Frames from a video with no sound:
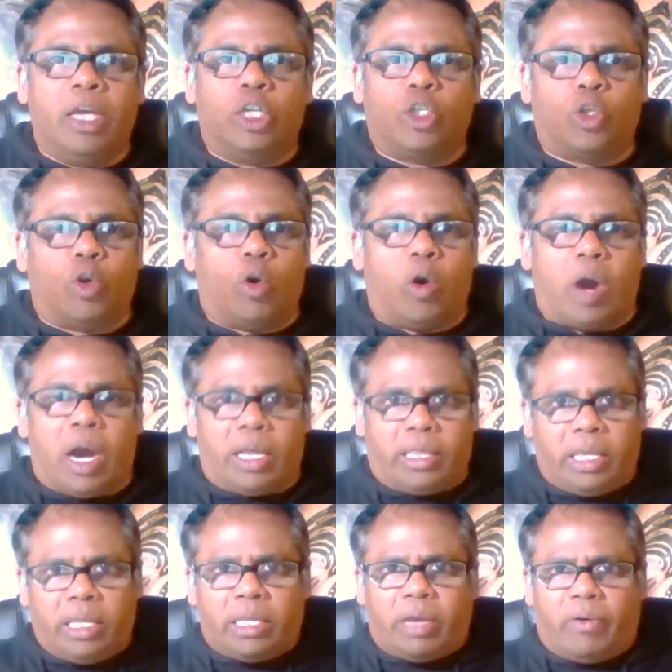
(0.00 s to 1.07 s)
So I
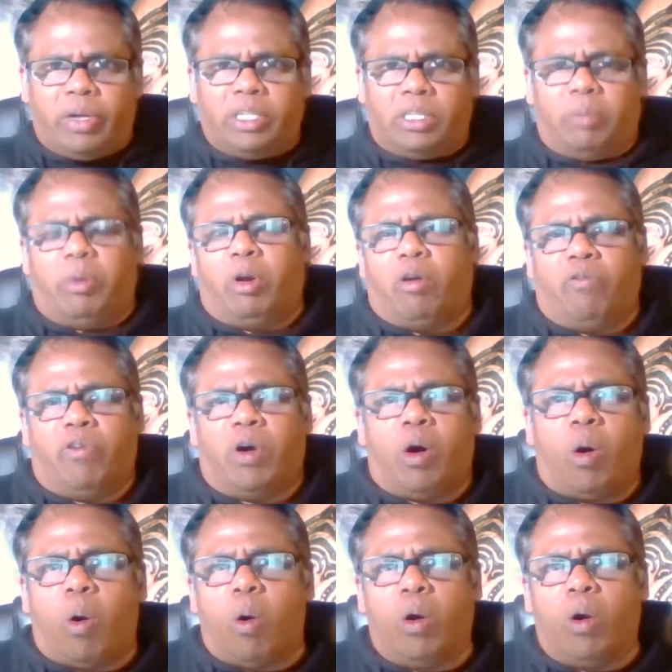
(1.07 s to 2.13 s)
think there is a bit of a
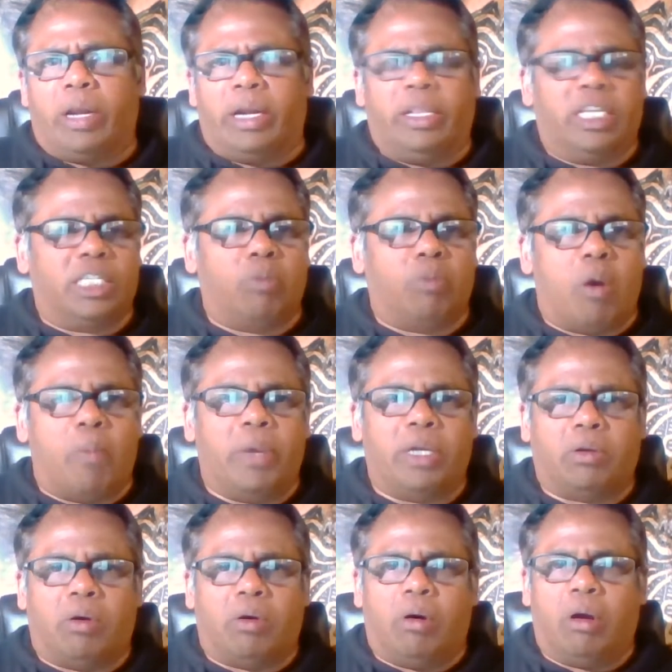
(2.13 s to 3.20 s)
hold at this
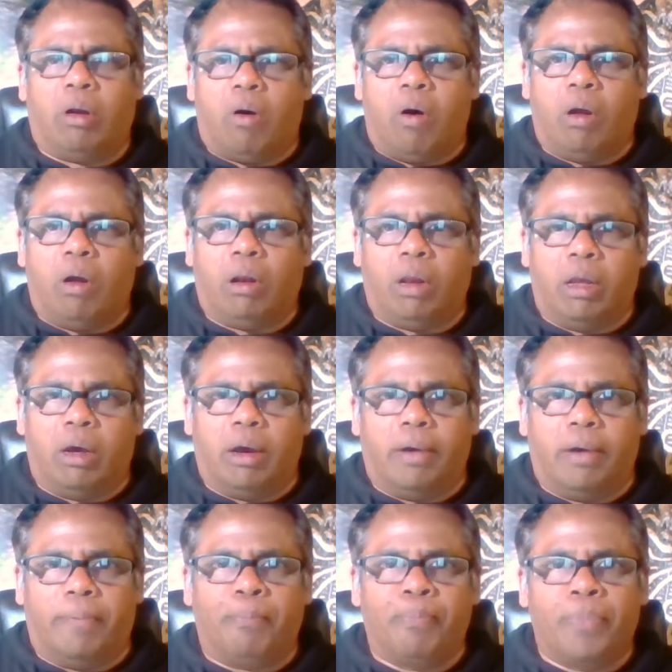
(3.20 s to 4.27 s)
moment on
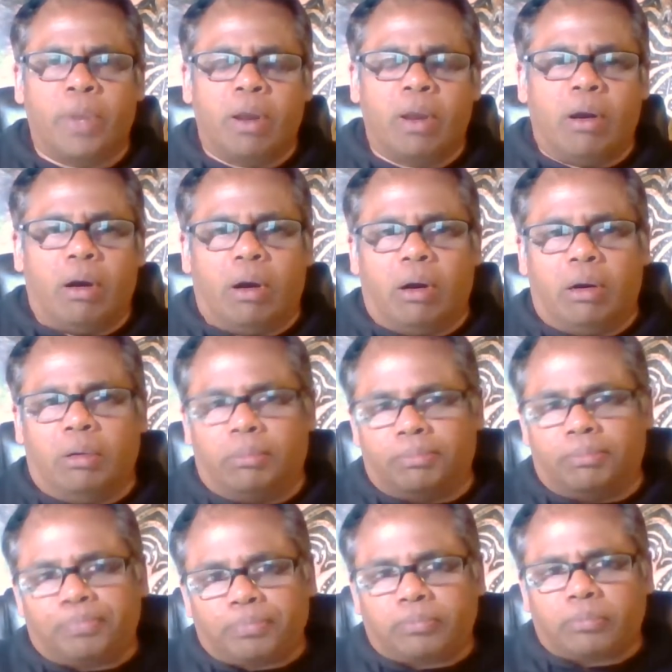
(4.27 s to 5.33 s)
all
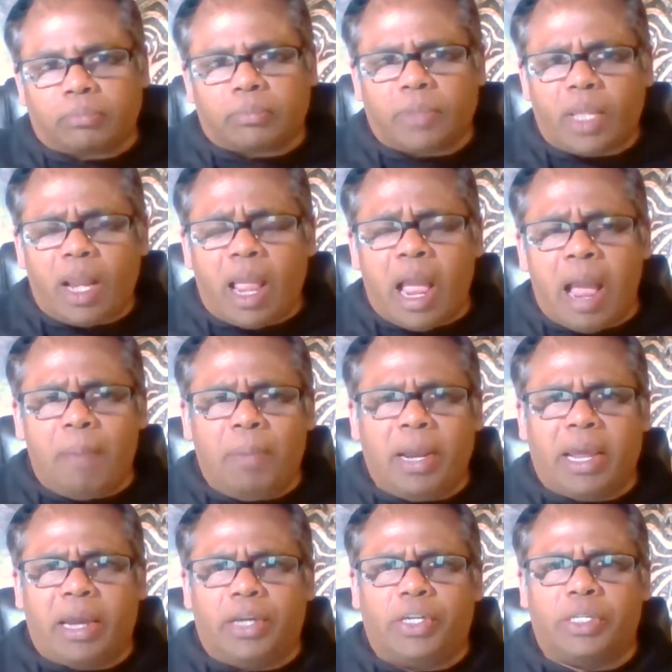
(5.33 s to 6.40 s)
um,
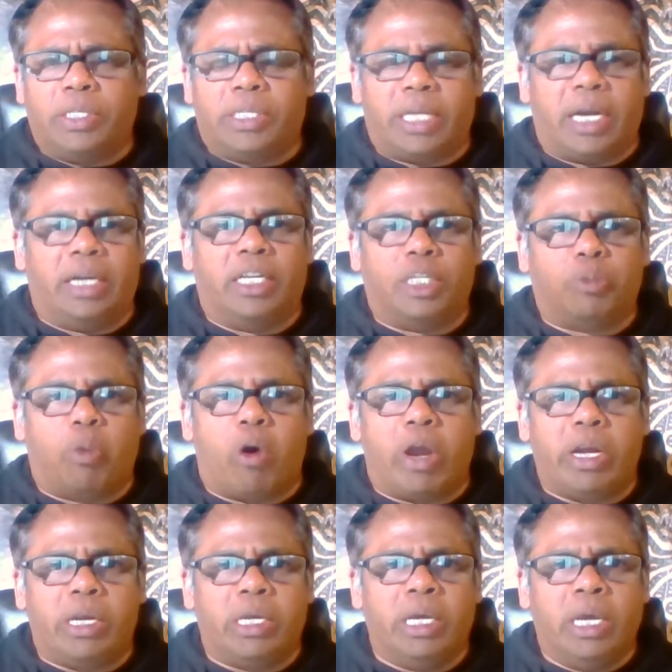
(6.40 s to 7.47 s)
applications at this
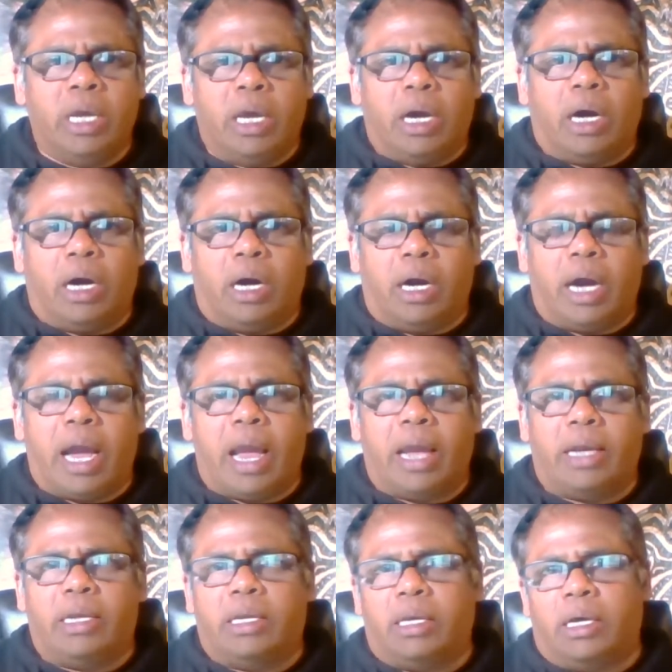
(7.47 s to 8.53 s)
point.
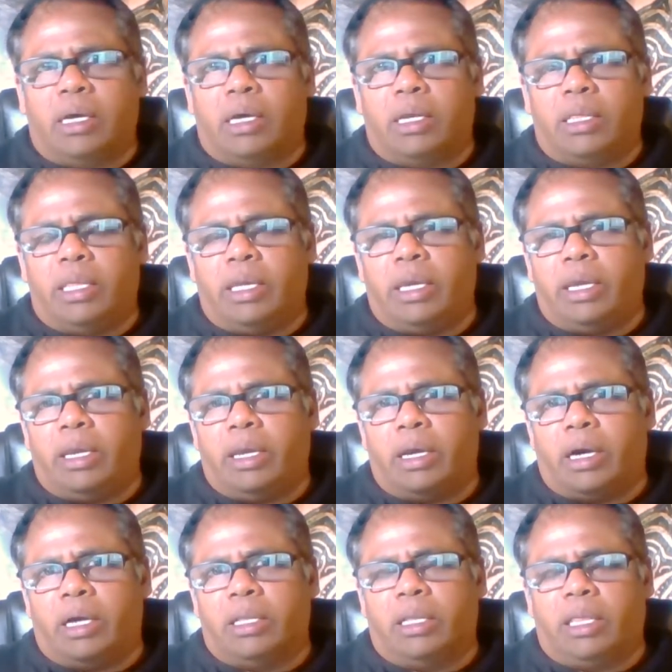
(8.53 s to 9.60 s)
And the
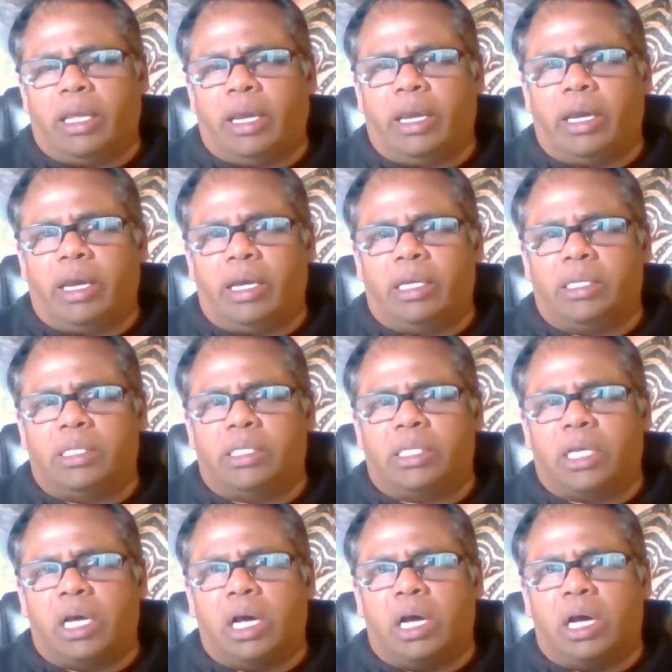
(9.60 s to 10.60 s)
other thing is,